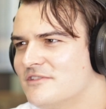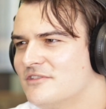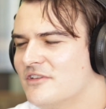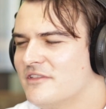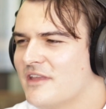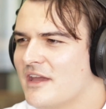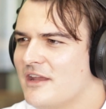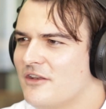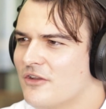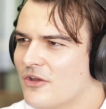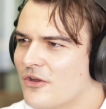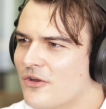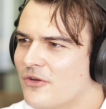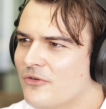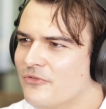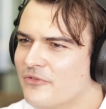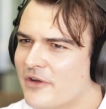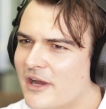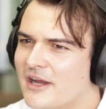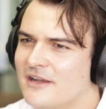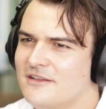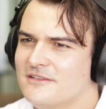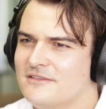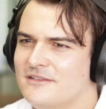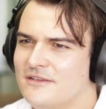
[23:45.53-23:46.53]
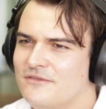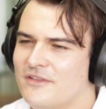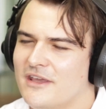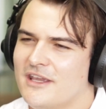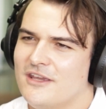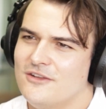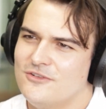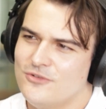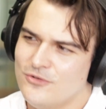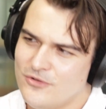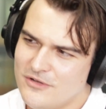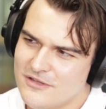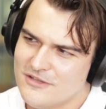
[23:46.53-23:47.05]
So they know, right, if they
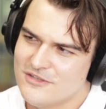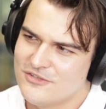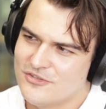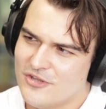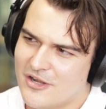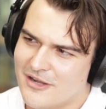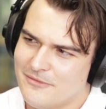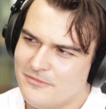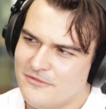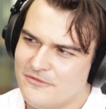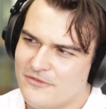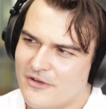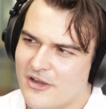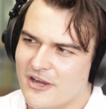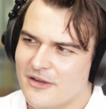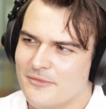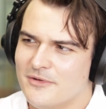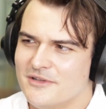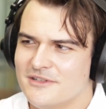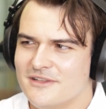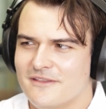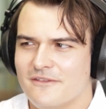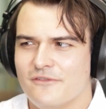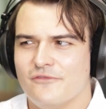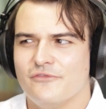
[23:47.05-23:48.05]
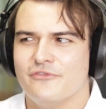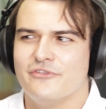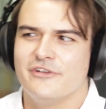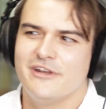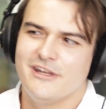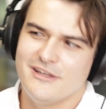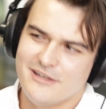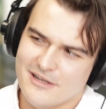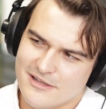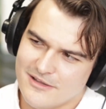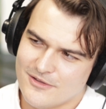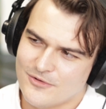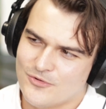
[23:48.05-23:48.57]
can do it in the startup environment and they've
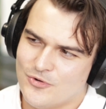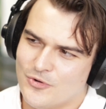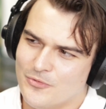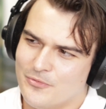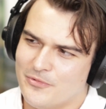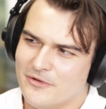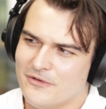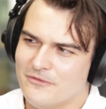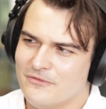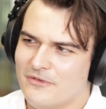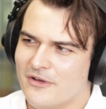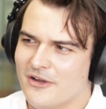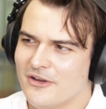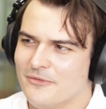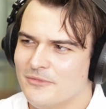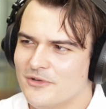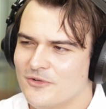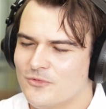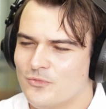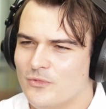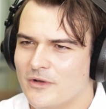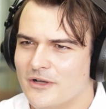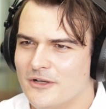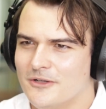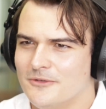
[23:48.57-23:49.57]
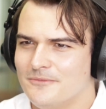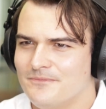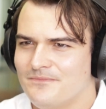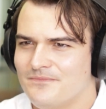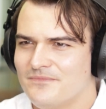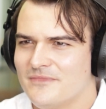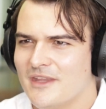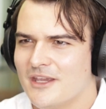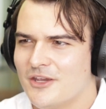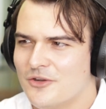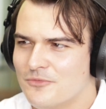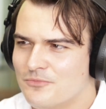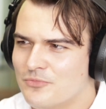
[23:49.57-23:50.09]
really done the corporate environment, well,
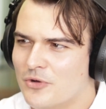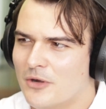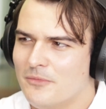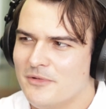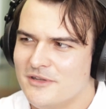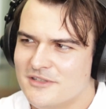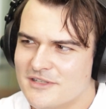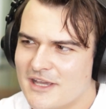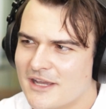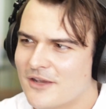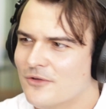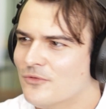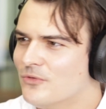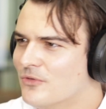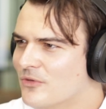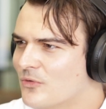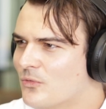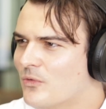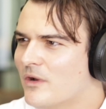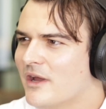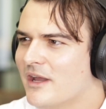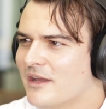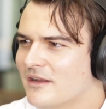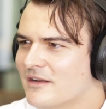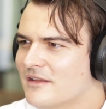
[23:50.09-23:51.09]
they could probably take it all the way.